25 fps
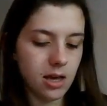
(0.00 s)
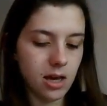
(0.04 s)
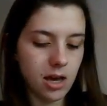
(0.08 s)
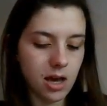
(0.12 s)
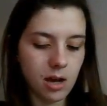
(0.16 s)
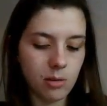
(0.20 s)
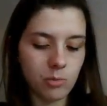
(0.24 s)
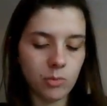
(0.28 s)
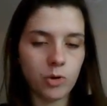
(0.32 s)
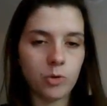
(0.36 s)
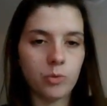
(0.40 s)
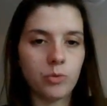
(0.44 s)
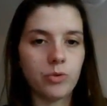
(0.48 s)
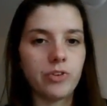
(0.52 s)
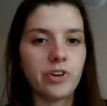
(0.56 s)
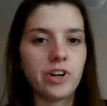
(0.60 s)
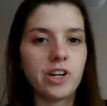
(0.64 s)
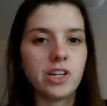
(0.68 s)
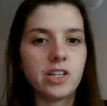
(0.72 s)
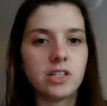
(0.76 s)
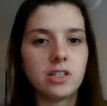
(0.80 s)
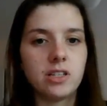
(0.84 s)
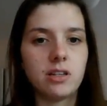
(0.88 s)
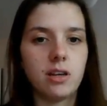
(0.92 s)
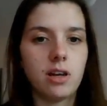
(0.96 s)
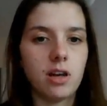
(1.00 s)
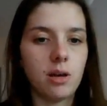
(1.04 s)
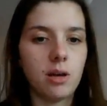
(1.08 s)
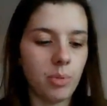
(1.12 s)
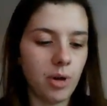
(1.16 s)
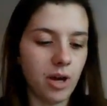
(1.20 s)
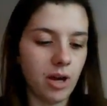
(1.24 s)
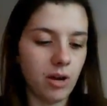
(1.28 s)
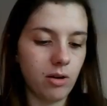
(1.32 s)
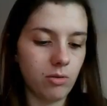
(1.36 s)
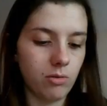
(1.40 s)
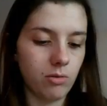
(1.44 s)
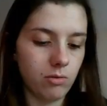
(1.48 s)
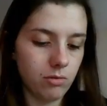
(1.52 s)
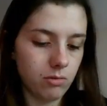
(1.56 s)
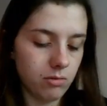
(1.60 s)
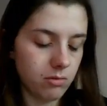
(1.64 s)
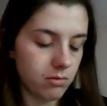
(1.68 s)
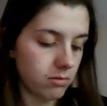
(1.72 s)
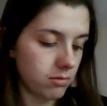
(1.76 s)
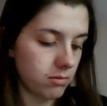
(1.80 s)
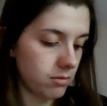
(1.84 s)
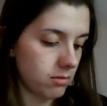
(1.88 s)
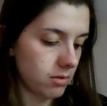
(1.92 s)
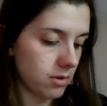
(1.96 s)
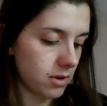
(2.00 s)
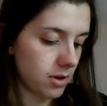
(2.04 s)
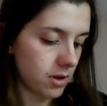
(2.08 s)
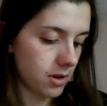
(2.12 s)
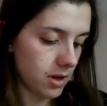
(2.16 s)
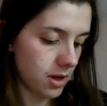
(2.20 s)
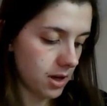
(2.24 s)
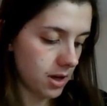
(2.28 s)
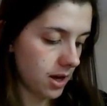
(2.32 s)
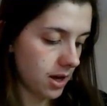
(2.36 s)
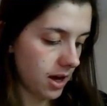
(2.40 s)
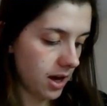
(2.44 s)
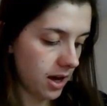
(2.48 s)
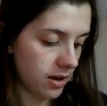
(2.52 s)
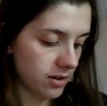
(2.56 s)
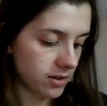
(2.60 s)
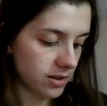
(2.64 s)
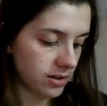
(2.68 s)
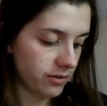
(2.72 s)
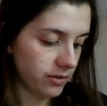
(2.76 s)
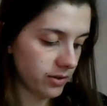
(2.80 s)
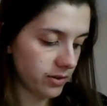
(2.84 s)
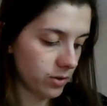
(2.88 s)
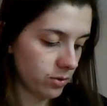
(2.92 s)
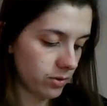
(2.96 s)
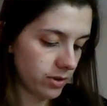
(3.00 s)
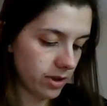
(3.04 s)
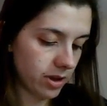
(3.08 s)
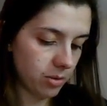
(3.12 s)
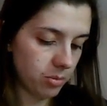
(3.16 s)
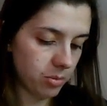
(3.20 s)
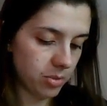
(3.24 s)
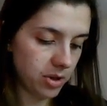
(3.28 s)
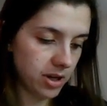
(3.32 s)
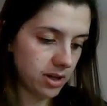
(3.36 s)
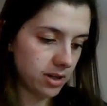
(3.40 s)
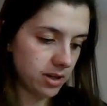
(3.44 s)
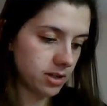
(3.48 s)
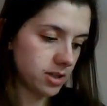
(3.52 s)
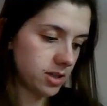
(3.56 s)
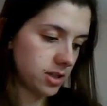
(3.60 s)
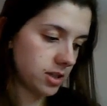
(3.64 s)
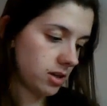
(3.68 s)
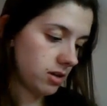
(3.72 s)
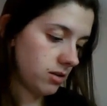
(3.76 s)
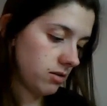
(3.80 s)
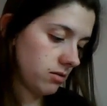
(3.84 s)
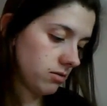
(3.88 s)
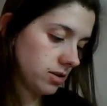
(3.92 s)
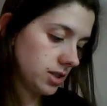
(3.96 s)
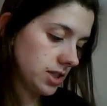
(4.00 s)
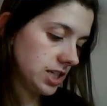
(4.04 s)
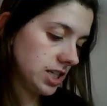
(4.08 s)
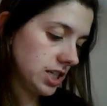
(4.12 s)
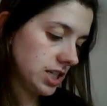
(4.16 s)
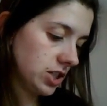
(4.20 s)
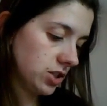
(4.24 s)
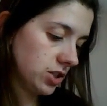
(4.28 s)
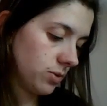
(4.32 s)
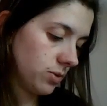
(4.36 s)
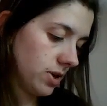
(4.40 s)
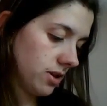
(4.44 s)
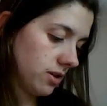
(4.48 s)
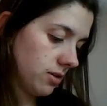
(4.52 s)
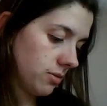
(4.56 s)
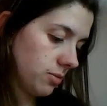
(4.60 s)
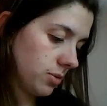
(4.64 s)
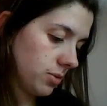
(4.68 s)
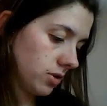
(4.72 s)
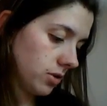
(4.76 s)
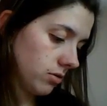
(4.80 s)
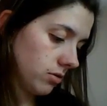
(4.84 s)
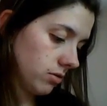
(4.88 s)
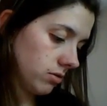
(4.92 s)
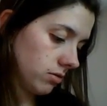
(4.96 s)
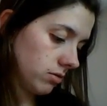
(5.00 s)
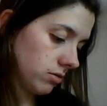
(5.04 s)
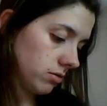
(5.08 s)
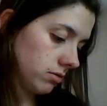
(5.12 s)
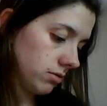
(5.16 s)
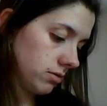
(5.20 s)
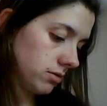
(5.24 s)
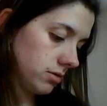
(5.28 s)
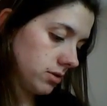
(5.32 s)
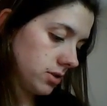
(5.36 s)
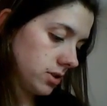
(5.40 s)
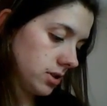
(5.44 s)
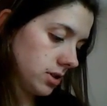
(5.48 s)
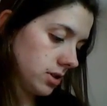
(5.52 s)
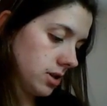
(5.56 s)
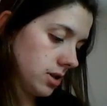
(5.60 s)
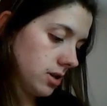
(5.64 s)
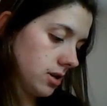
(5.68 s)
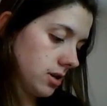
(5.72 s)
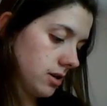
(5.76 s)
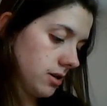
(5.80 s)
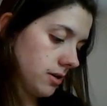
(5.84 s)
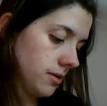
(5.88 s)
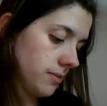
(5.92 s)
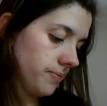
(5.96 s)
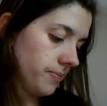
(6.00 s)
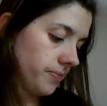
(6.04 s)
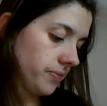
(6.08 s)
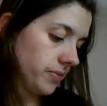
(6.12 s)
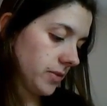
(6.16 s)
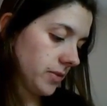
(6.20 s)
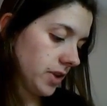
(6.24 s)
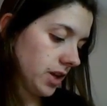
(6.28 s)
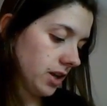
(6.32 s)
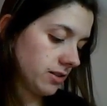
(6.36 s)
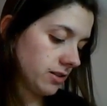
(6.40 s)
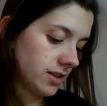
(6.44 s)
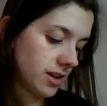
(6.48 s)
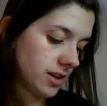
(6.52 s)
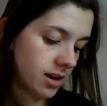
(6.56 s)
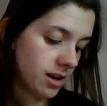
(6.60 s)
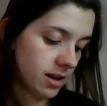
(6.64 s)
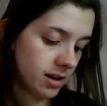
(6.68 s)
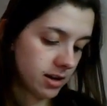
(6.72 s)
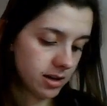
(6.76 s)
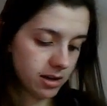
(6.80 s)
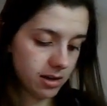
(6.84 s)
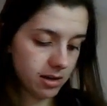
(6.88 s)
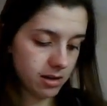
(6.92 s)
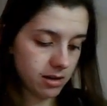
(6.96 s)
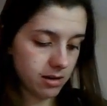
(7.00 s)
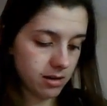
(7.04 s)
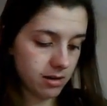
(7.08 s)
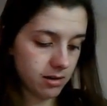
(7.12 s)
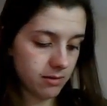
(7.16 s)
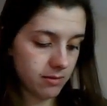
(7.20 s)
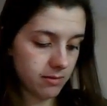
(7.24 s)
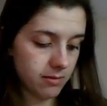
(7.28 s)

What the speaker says: I'm not worried about how difficult they'll be to stitch with, because I